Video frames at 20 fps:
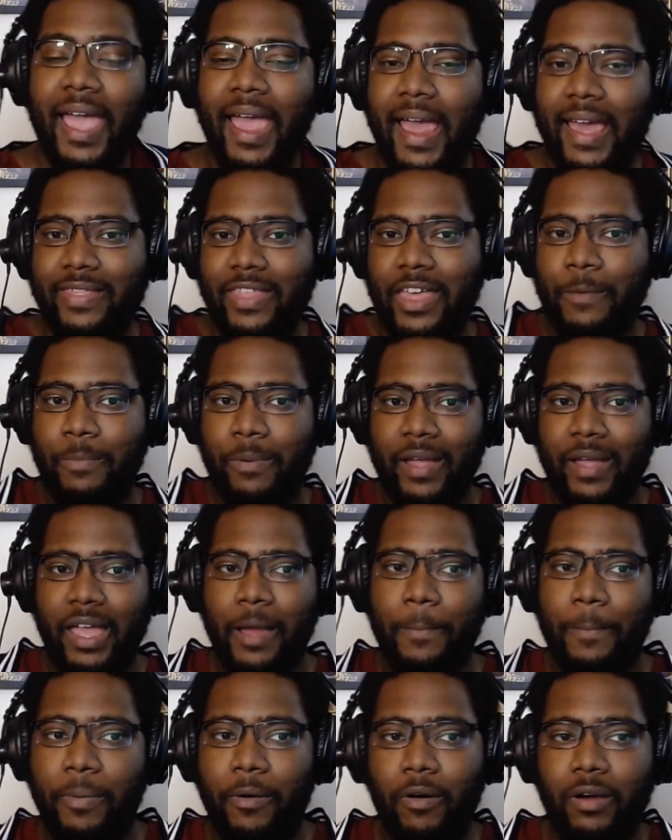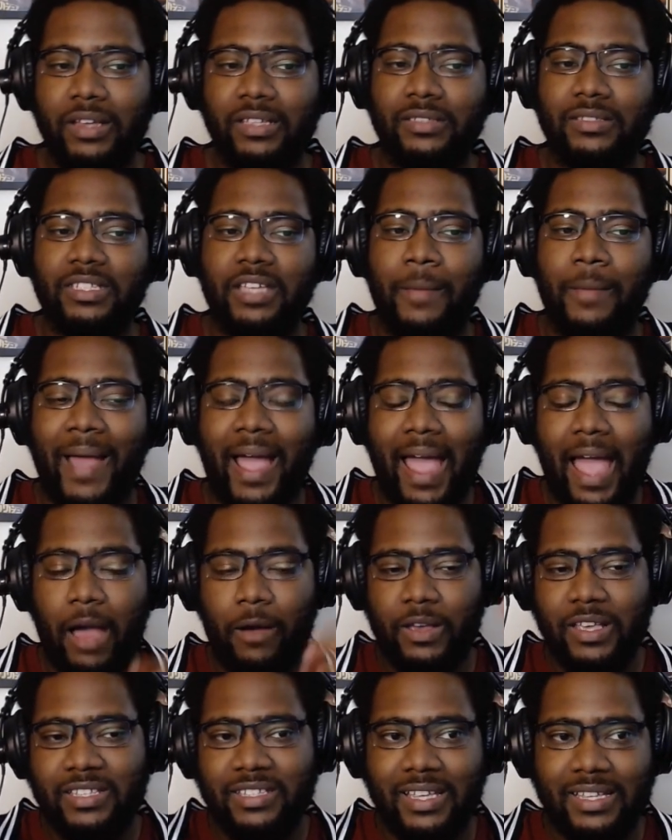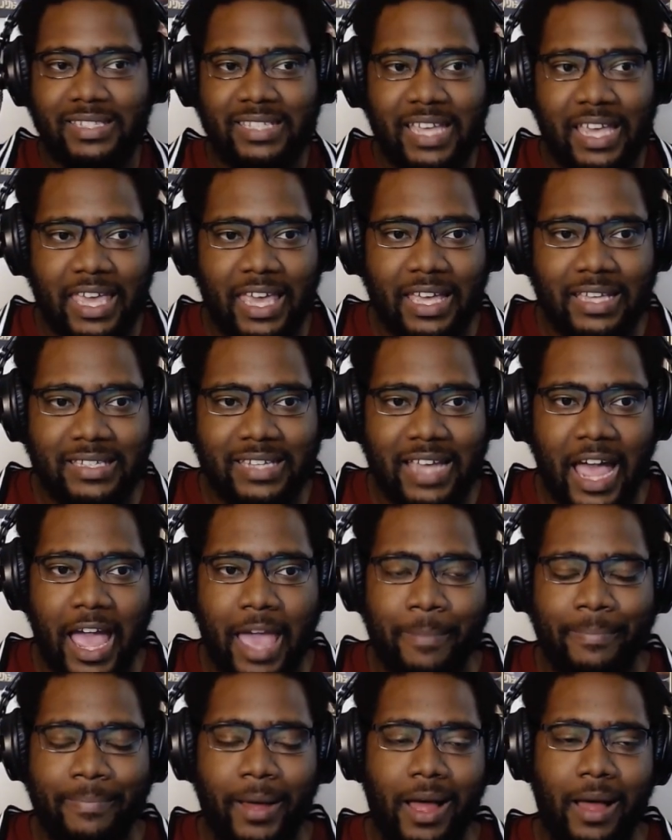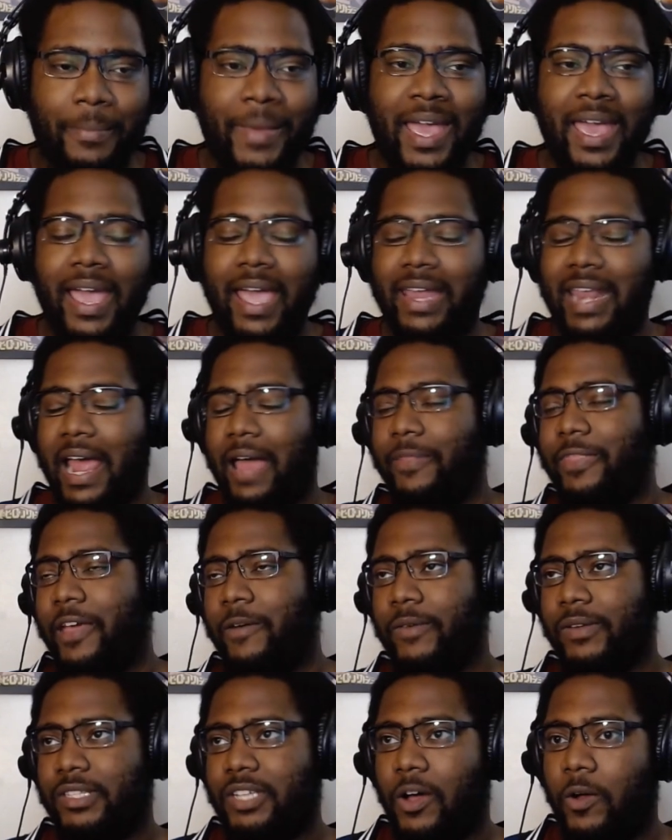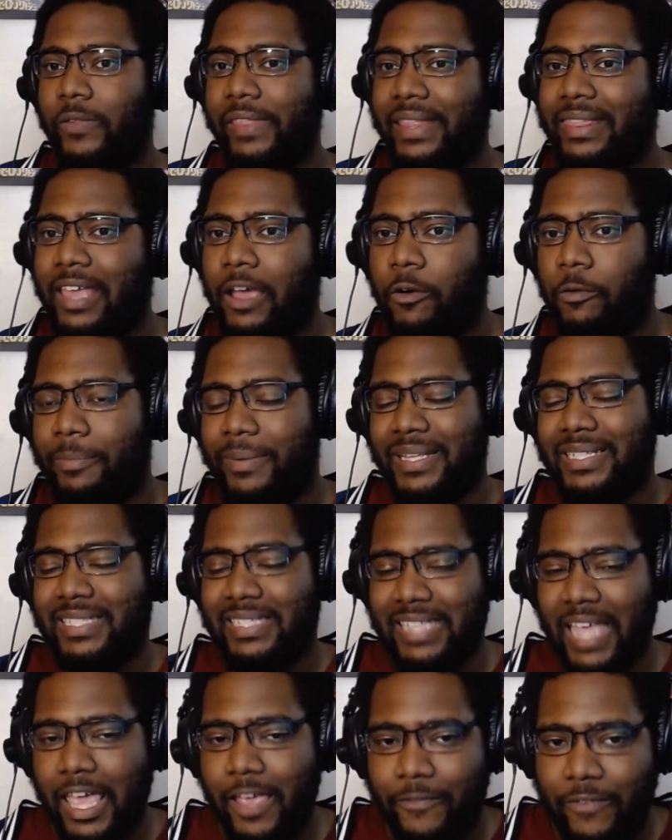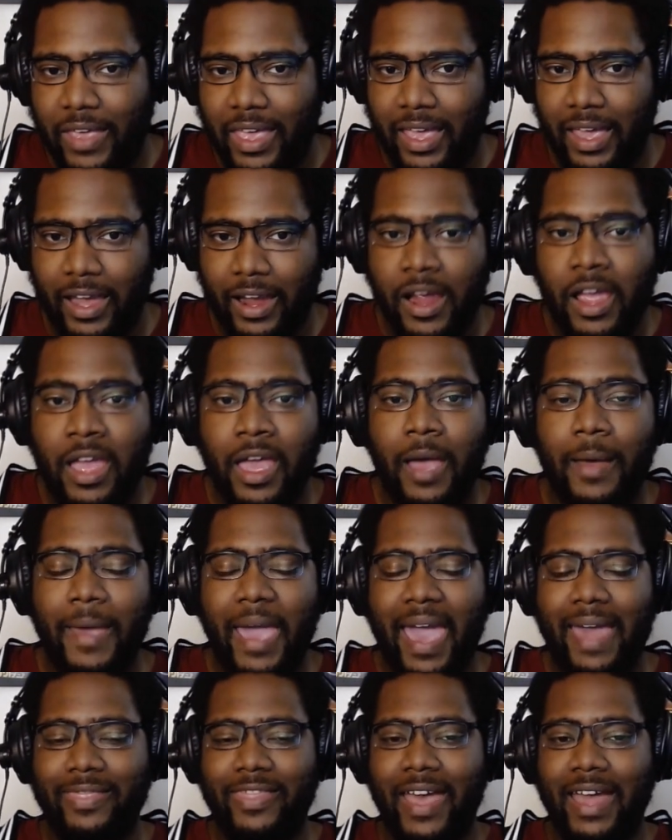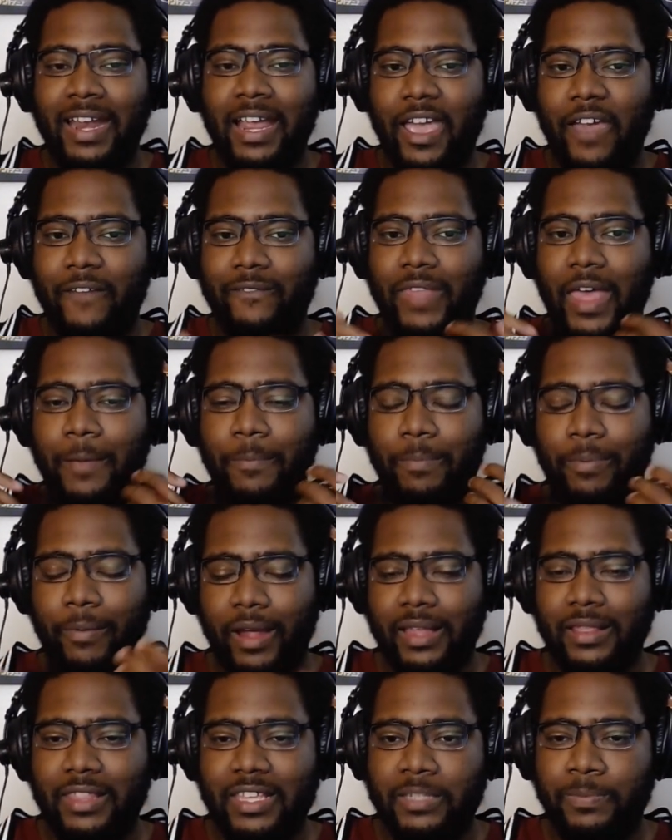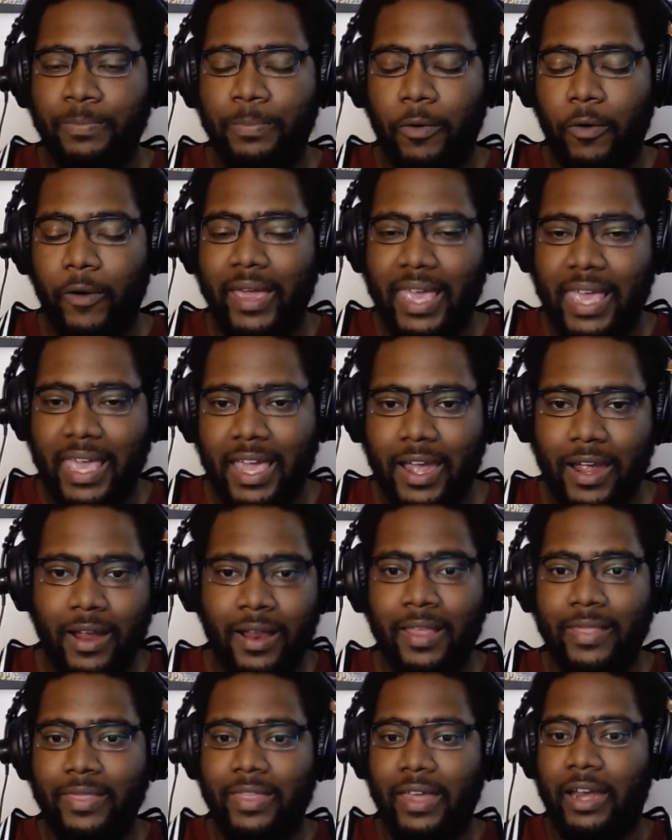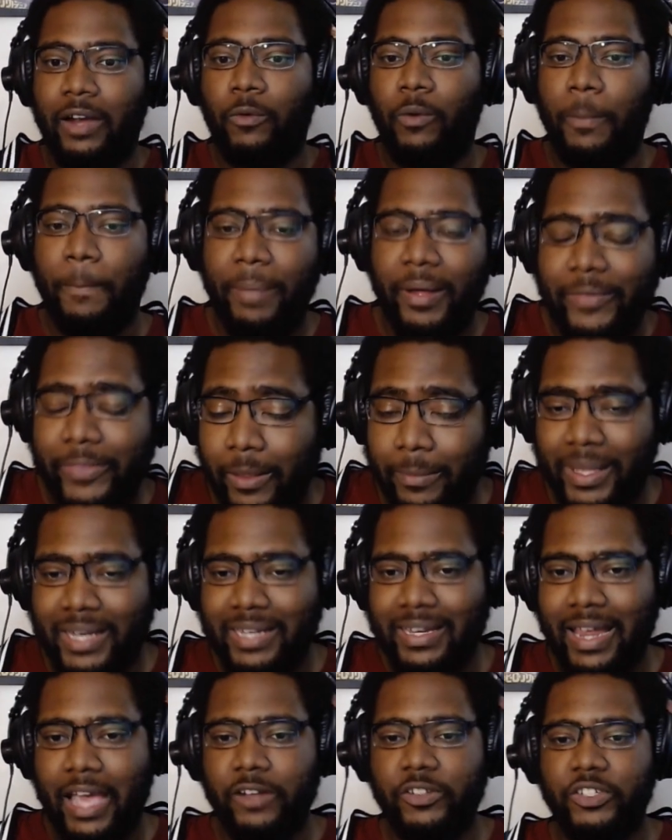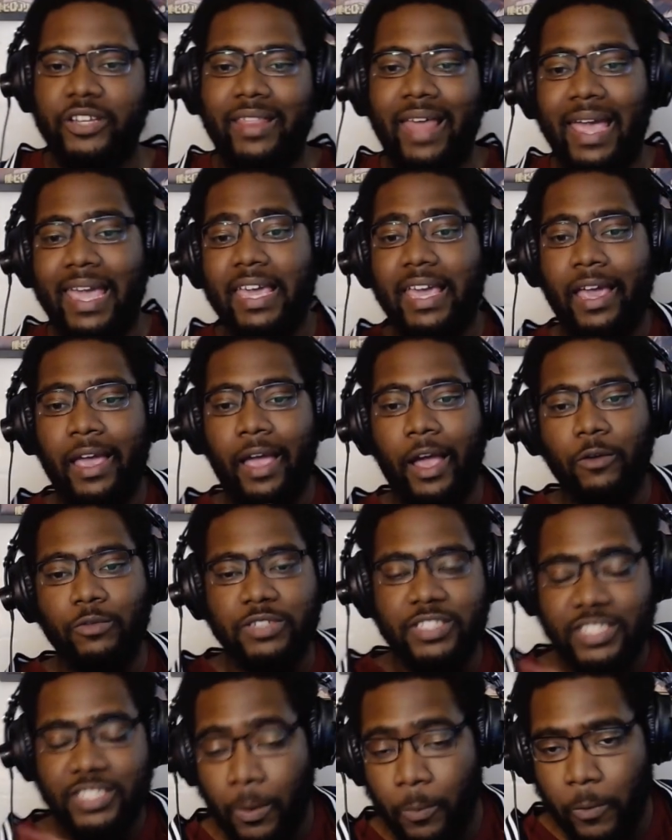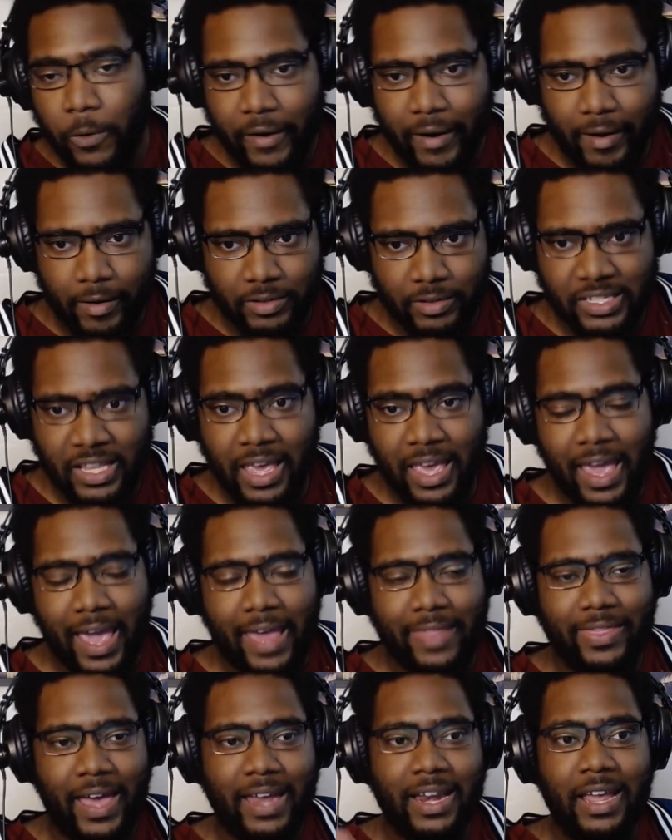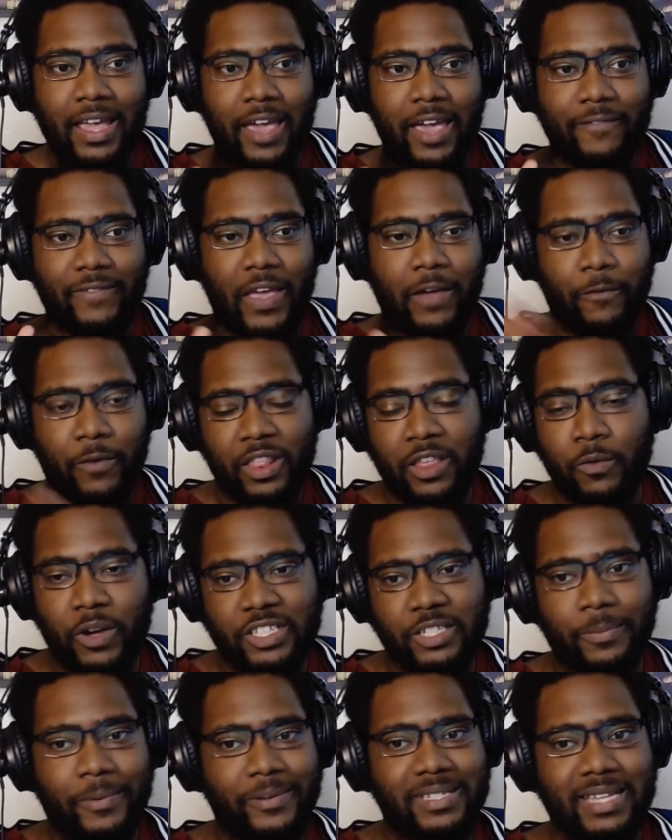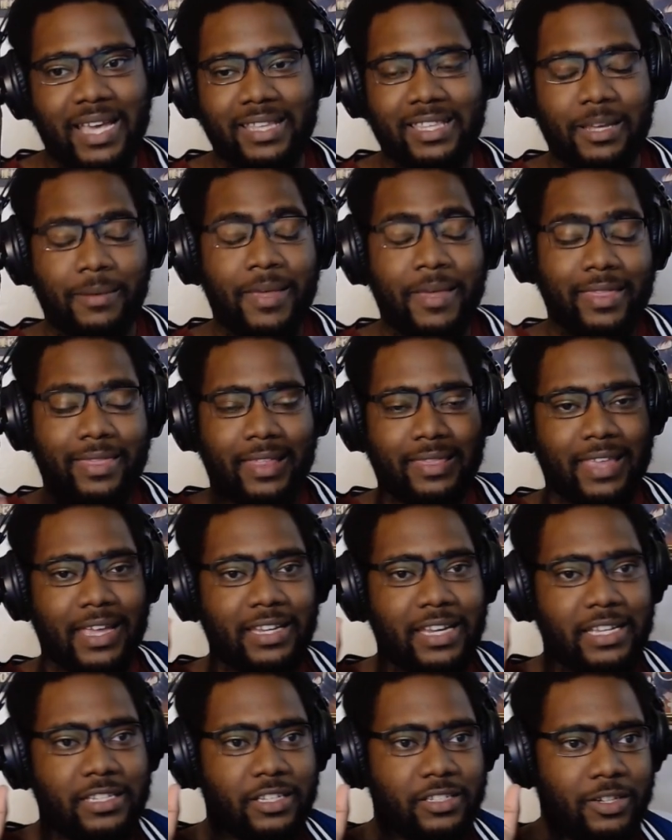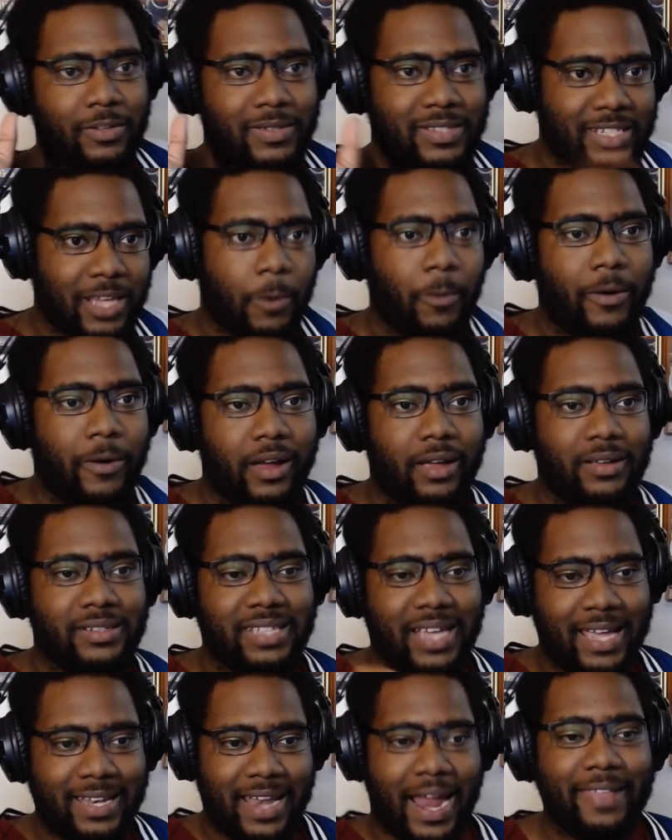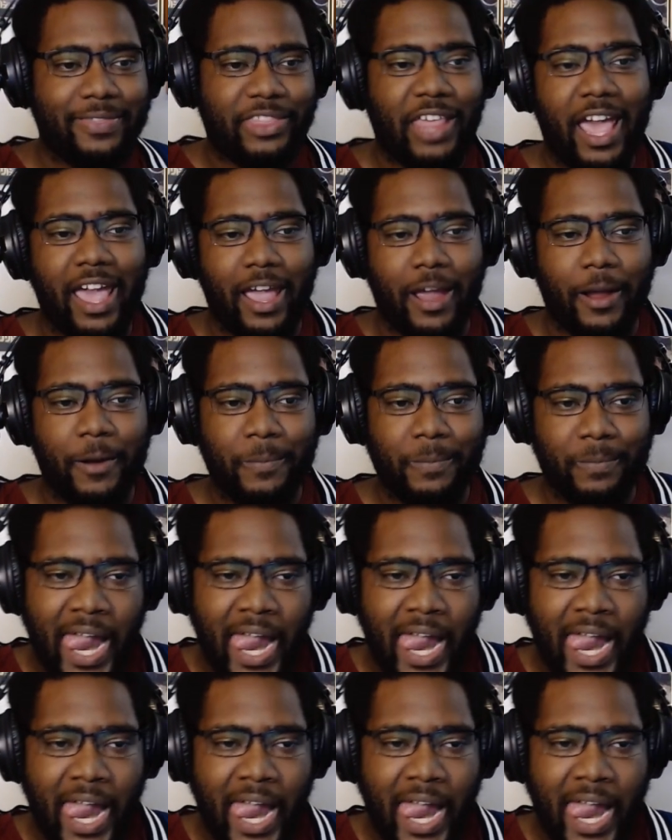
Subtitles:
And they bring up points about how he's a ticking time bomb and how they were told that they would be safe here and that if they bring this boy here, that it would put them in danger, that he can go somewhere else, and that if they really want to protect him, that they need to do it somewhere else and not there.